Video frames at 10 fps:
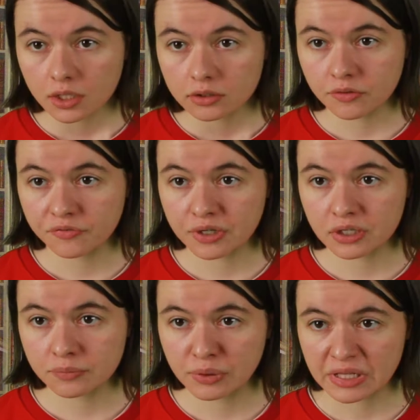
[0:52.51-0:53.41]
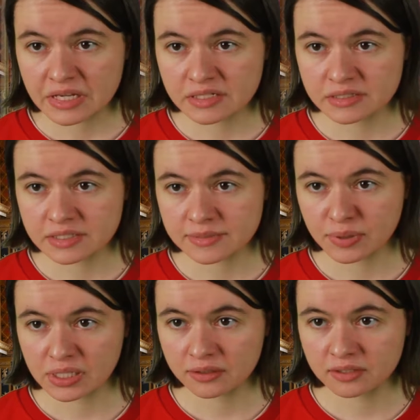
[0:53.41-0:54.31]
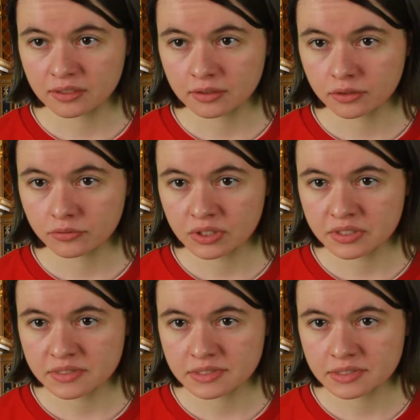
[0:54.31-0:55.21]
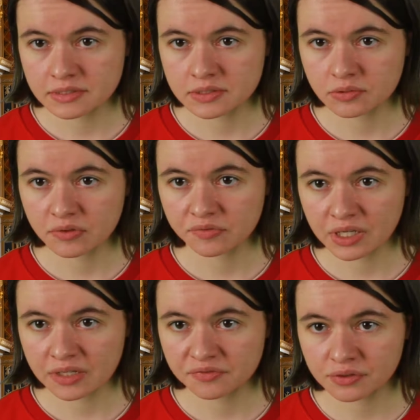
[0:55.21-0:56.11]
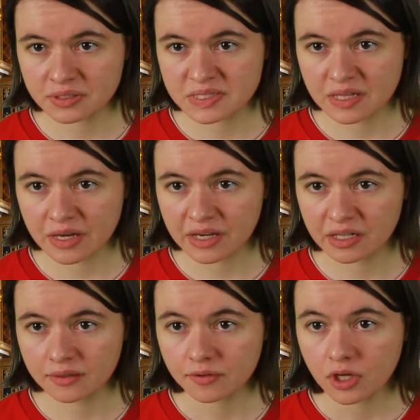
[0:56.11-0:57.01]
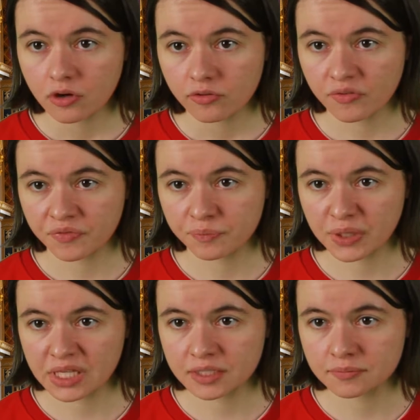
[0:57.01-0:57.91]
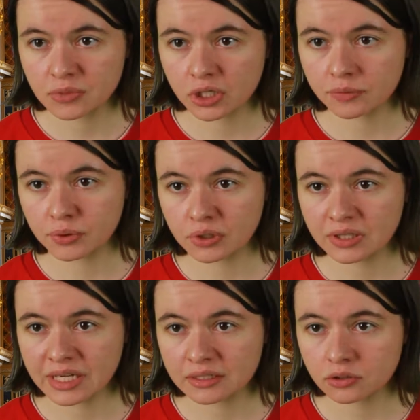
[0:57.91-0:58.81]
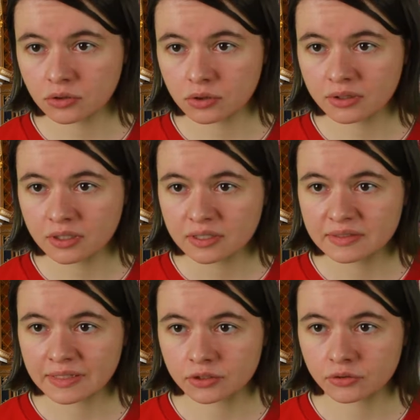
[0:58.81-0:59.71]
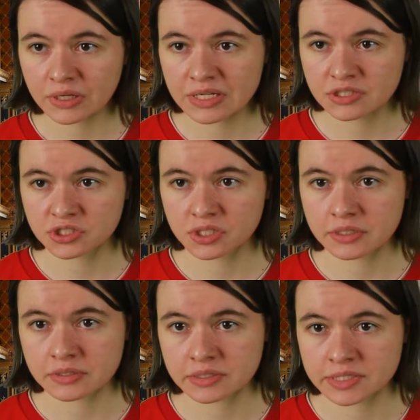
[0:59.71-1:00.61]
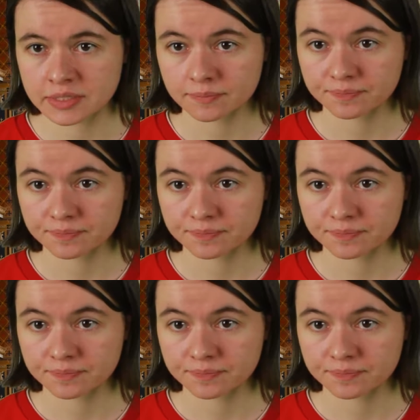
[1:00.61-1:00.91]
The fireplace is built in a Renaissance revival style with pink marble and gold decorations.